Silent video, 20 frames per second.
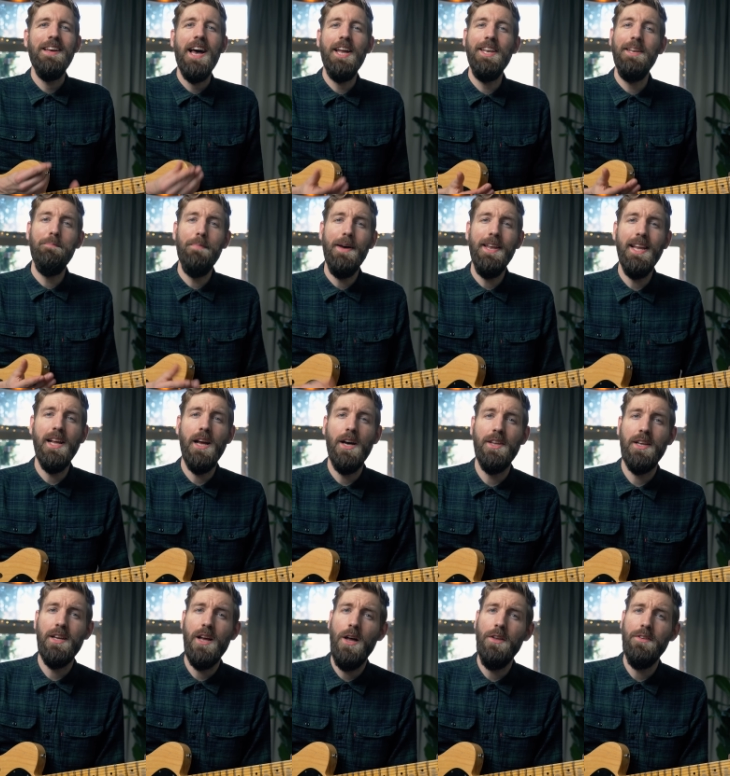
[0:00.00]
And depending
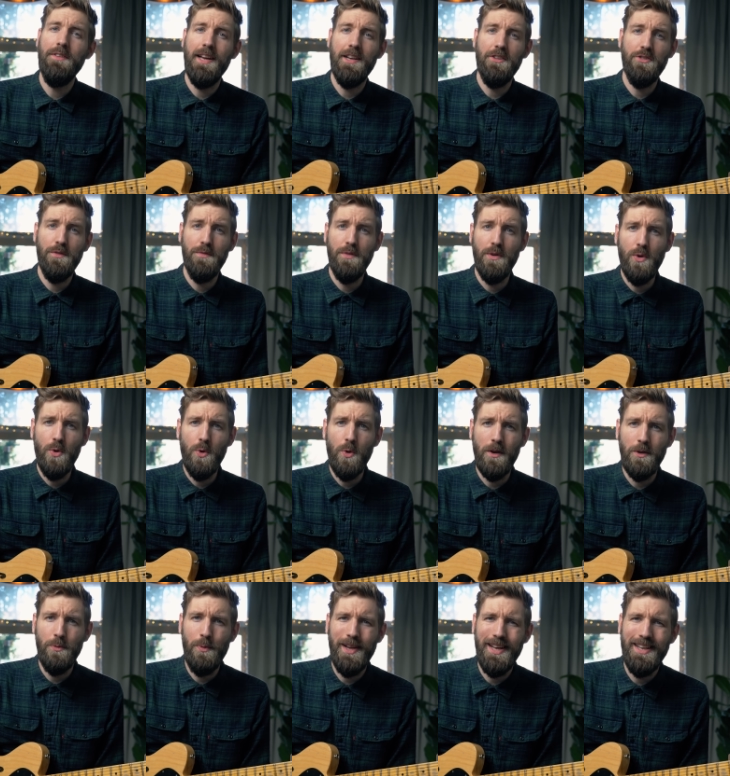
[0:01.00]
on the context of the
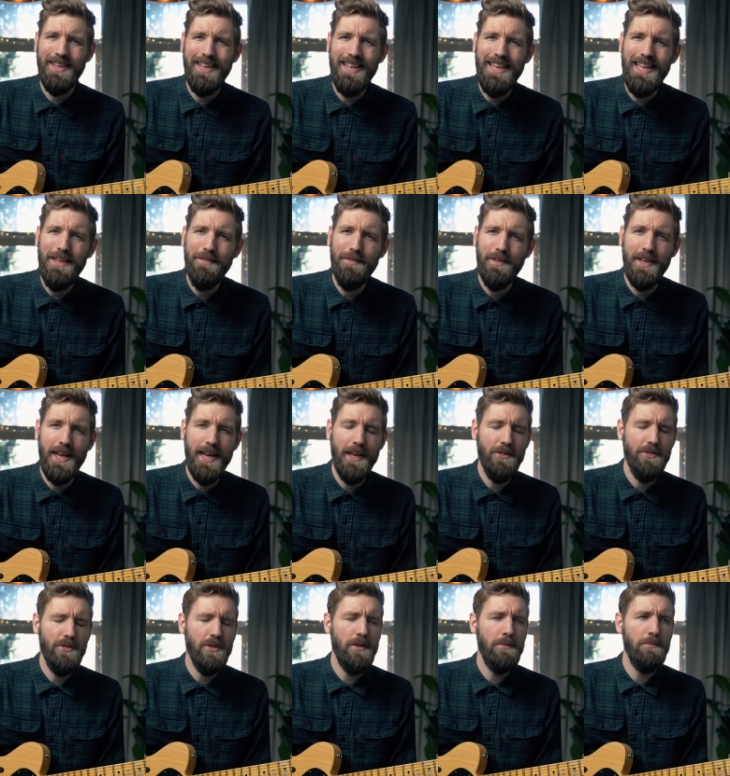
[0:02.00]
chord, we can even
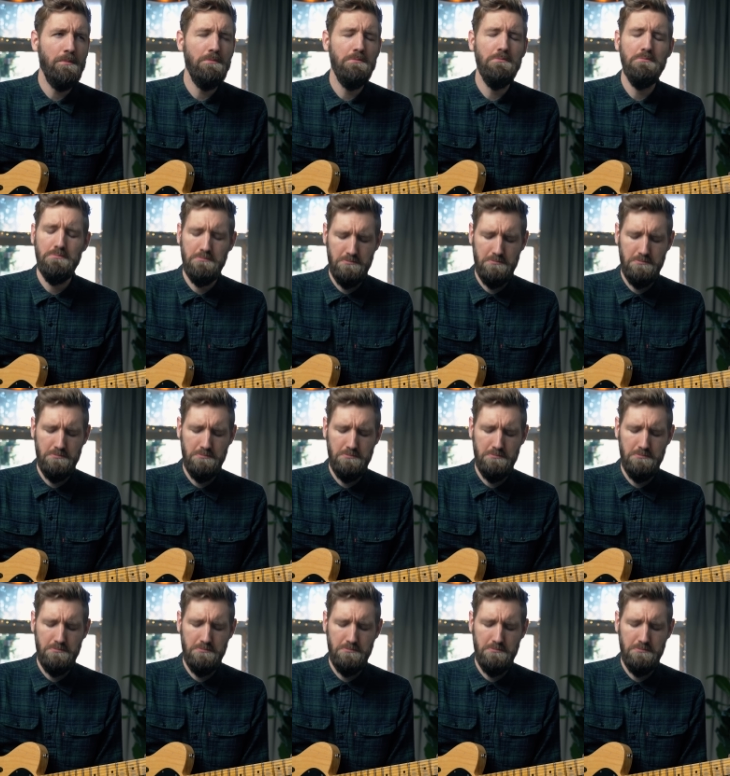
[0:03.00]
add some